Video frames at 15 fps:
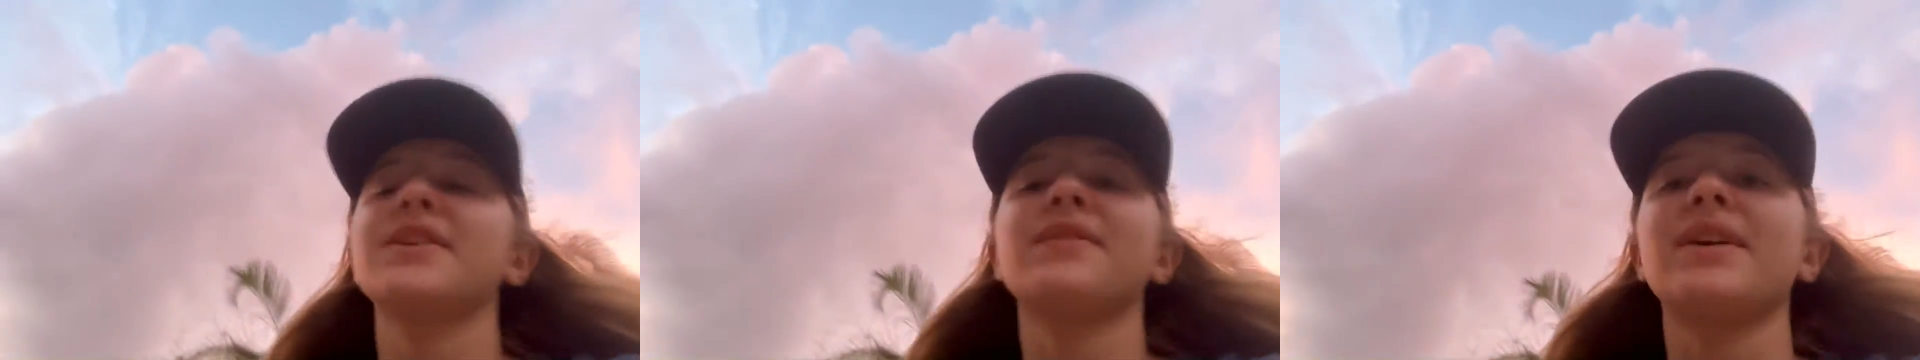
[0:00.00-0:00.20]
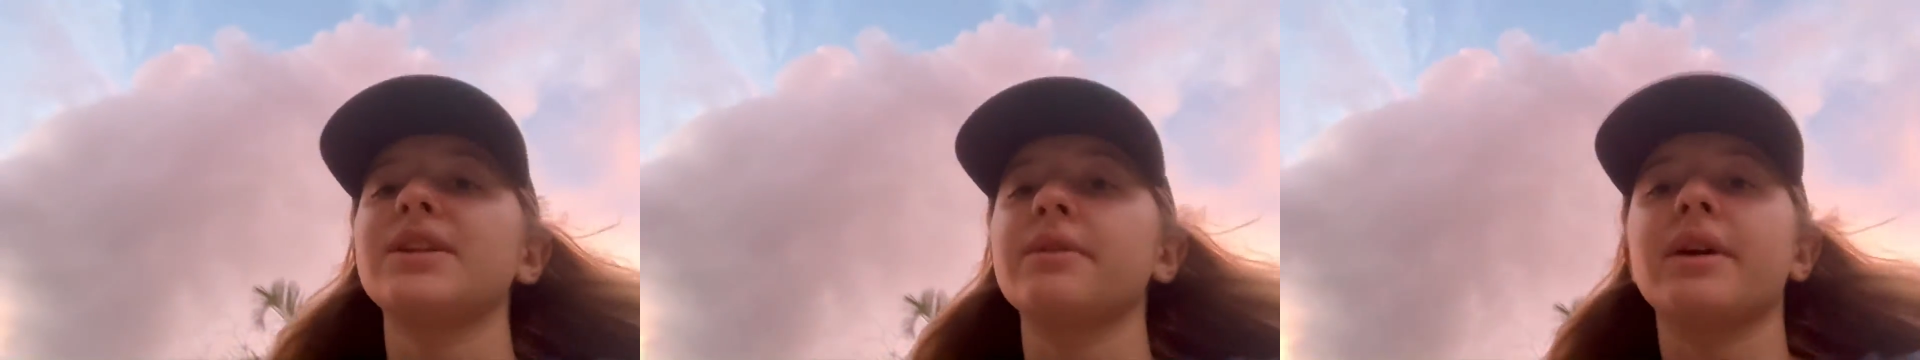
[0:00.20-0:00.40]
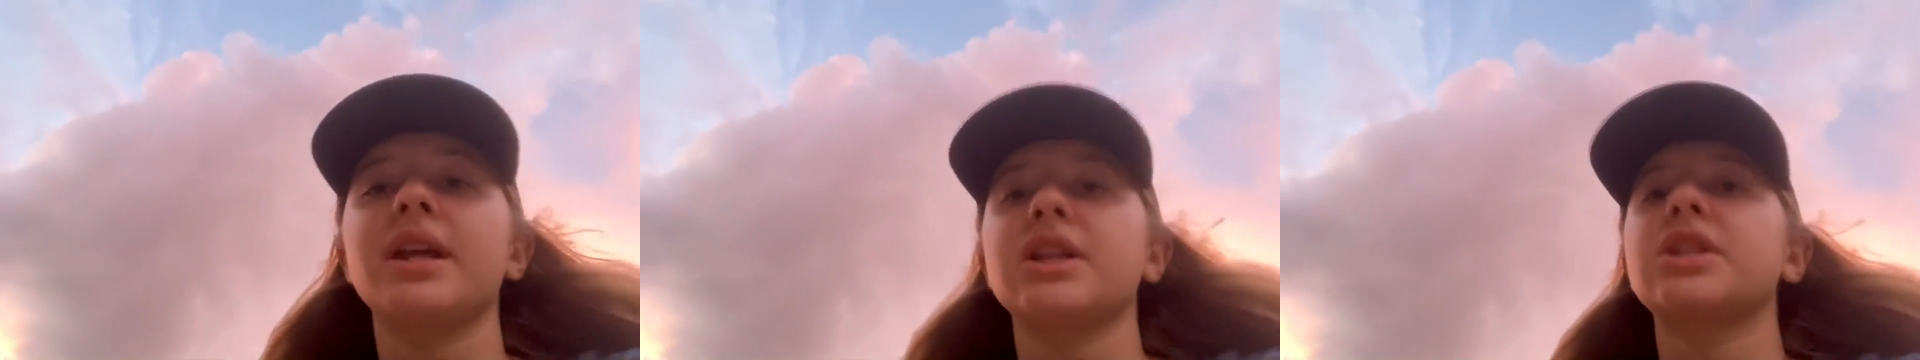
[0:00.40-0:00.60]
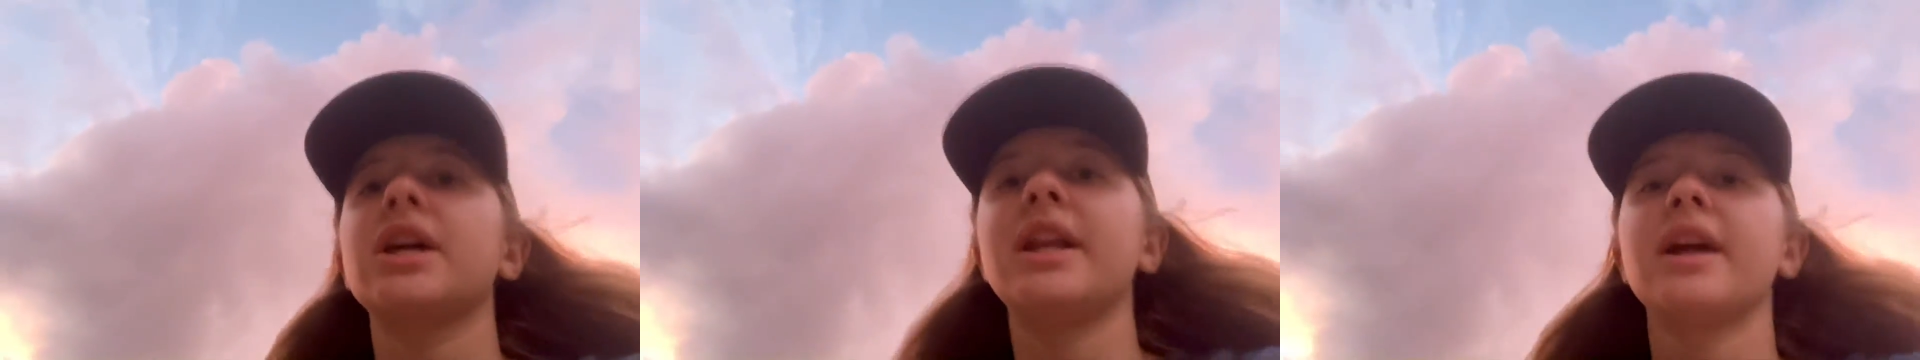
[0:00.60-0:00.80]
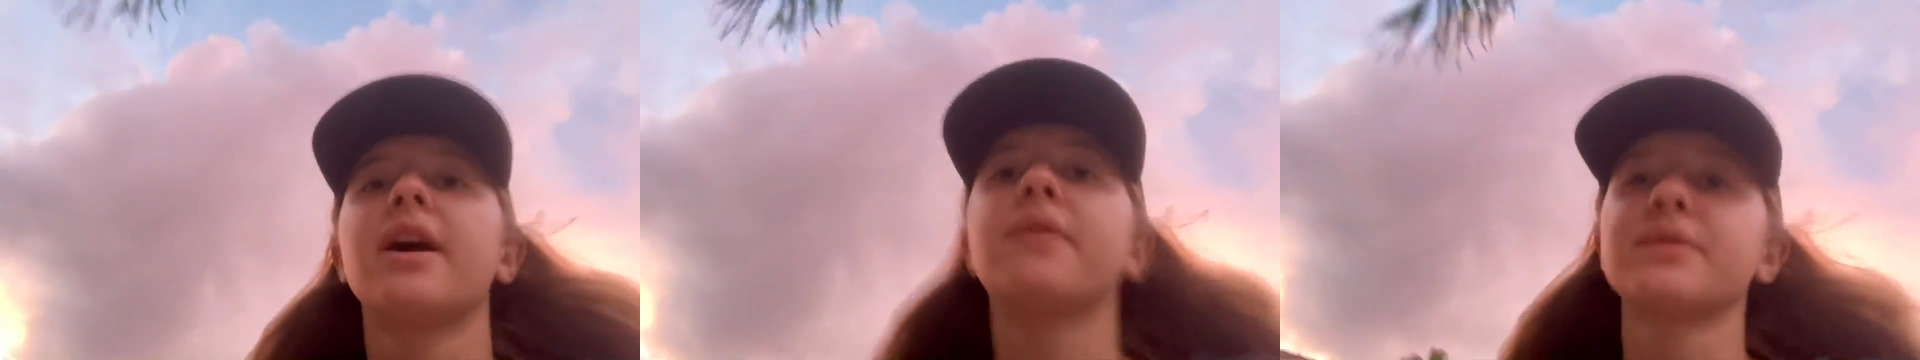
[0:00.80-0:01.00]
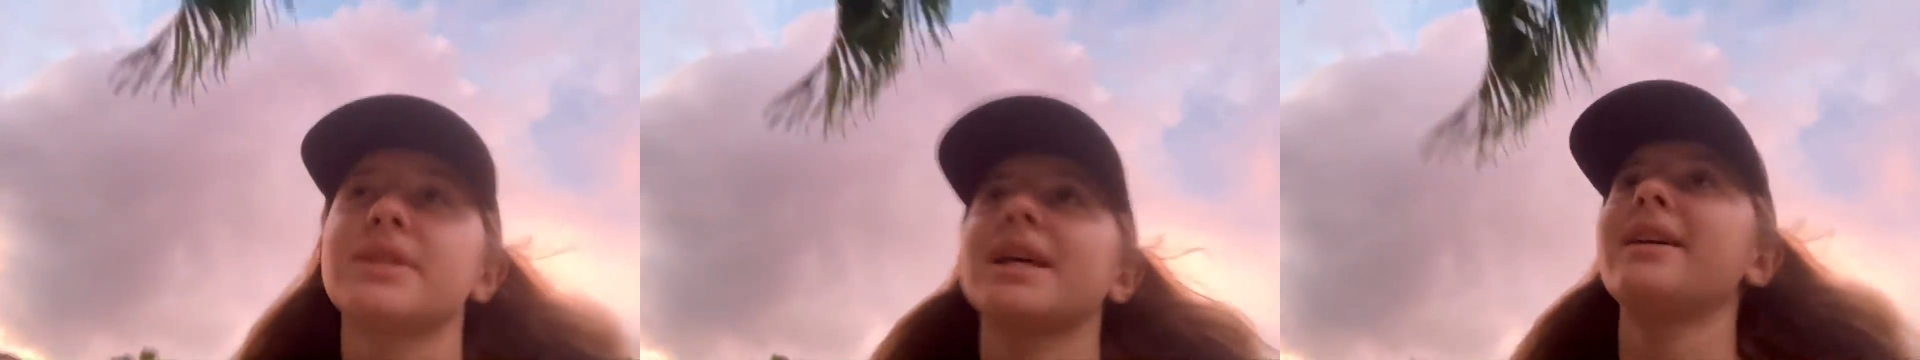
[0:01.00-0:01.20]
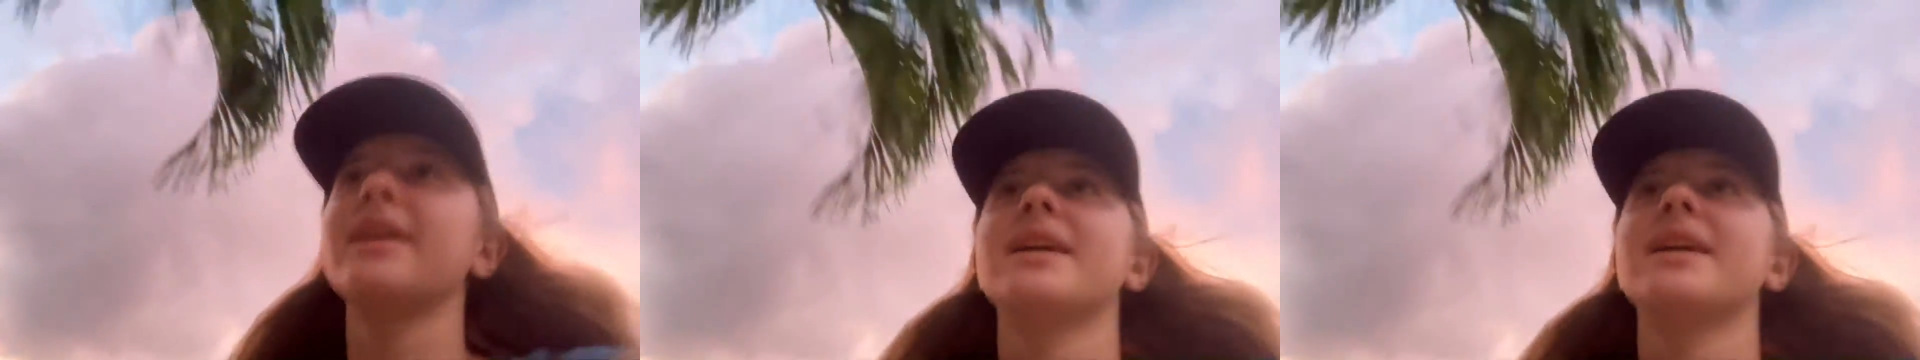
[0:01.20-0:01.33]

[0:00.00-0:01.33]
if I don't get a shiny on Roselia